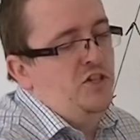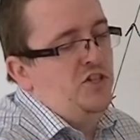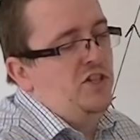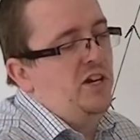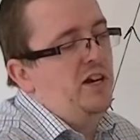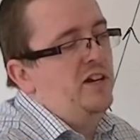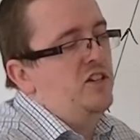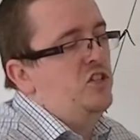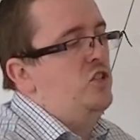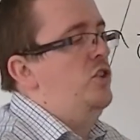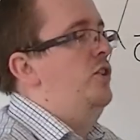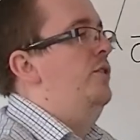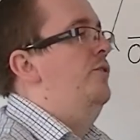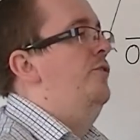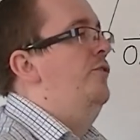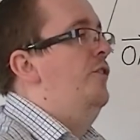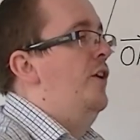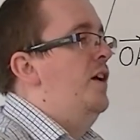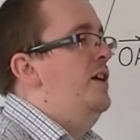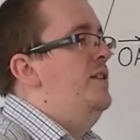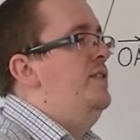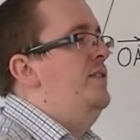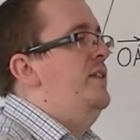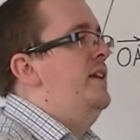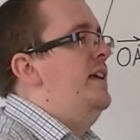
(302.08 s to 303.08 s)
just asked you
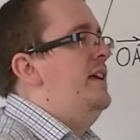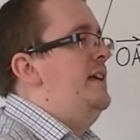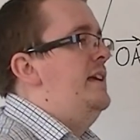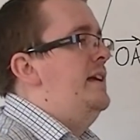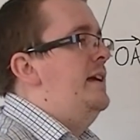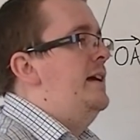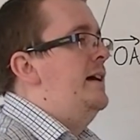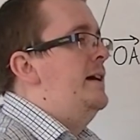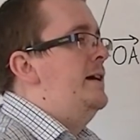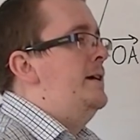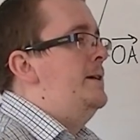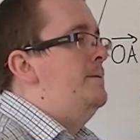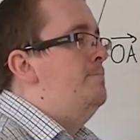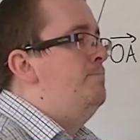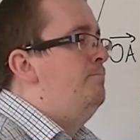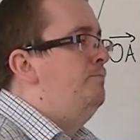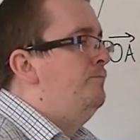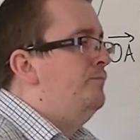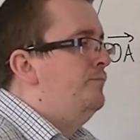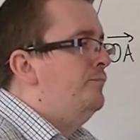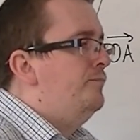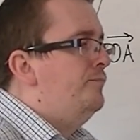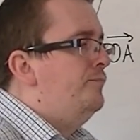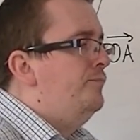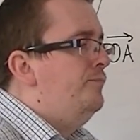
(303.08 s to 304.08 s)
find the uh,
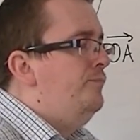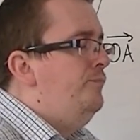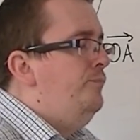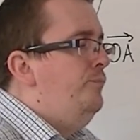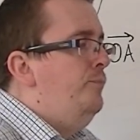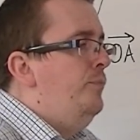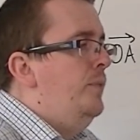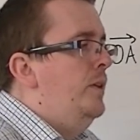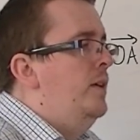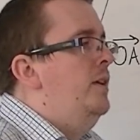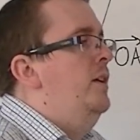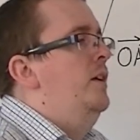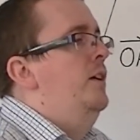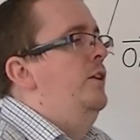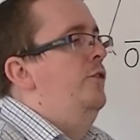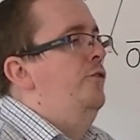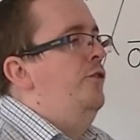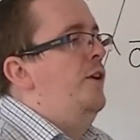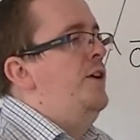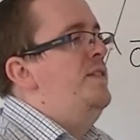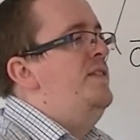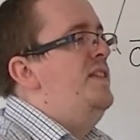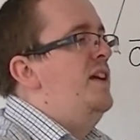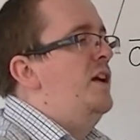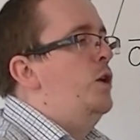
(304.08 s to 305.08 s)
find